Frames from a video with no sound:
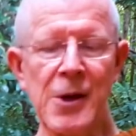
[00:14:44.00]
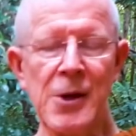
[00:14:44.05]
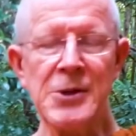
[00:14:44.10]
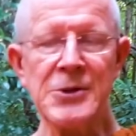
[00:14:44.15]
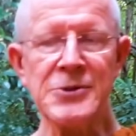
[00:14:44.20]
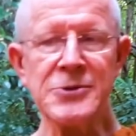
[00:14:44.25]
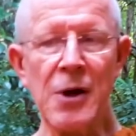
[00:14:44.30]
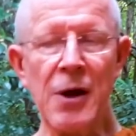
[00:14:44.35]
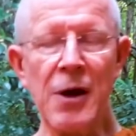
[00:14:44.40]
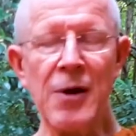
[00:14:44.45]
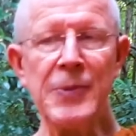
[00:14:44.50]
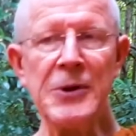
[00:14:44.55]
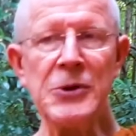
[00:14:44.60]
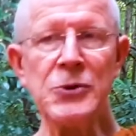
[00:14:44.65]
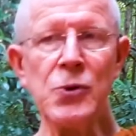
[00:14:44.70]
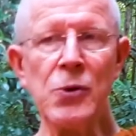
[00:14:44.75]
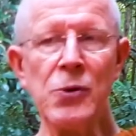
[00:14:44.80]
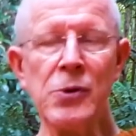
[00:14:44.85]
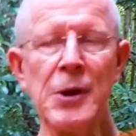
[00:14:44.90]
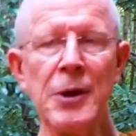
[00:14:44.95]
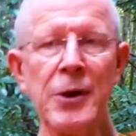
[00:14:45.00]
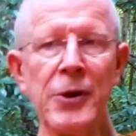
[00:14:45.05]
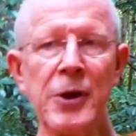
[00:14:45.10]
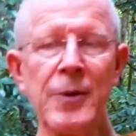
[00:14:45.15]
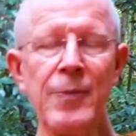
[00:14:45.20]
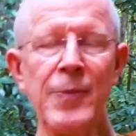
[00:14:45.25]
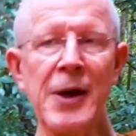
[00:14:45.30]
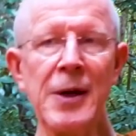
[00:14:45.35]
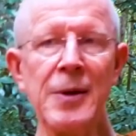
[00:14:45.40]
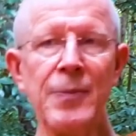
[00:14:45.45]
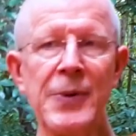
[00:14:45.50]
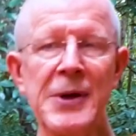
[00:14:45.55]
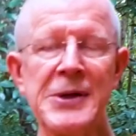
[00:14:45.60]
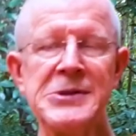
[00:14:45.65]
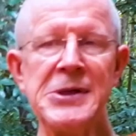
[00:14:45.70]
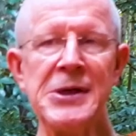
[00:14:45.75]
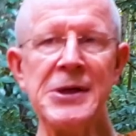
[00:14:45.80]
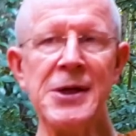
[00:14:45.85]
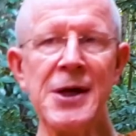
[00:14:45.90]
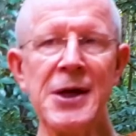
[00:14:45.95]
So I've been talking a lot about
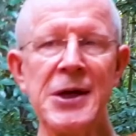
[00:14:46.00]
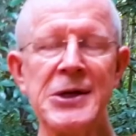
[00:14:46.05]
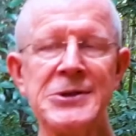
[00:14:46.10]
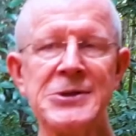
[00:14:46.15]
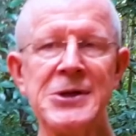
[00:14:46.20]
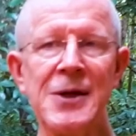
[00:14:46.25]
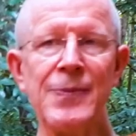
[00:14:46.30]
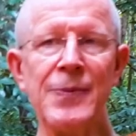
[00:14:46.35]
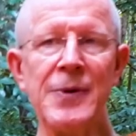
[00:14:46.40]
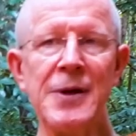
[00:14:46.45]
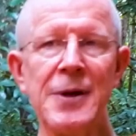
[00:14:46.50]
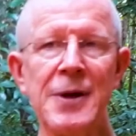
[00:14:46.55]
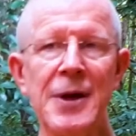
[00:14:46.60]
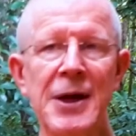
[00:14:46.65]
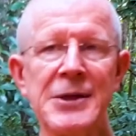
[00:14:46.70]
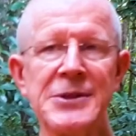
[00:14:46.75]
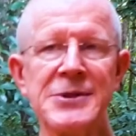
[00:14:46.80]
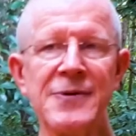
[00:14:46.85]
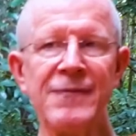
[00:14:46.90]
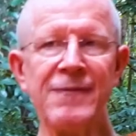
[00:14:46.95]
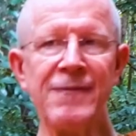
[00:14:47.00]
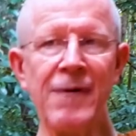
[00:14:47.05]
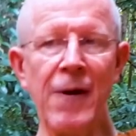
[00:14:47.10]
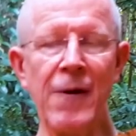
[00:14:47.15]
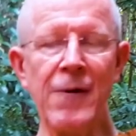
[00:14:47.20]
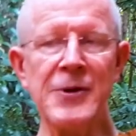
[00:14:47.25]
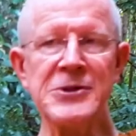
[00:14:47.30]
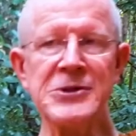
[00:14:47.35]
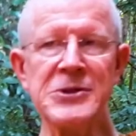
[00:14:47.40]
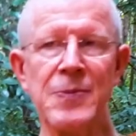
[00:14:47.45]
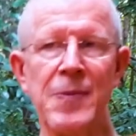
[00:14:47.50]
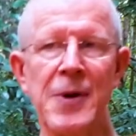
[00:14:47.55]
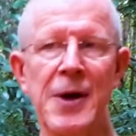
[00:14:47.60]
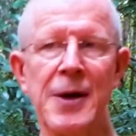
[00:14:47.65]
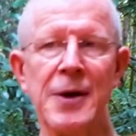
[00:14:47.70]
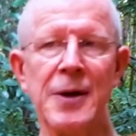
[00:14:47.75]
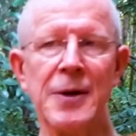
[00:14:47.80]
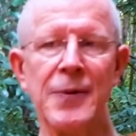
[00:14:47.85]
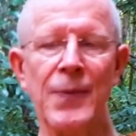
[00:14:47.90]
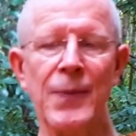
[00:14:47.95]
Bhante Gnanadeepa as a forest
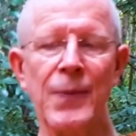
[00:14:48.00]
monk.